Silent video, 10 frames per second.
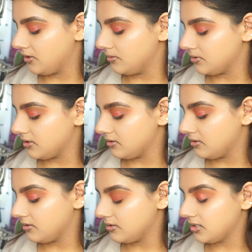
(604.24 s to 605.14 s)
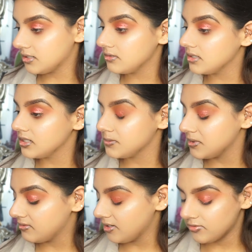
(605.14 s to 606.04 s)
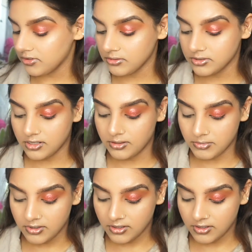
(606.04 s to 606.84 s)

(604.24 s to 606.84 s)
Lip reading: old and I don't think it's been around for a long time.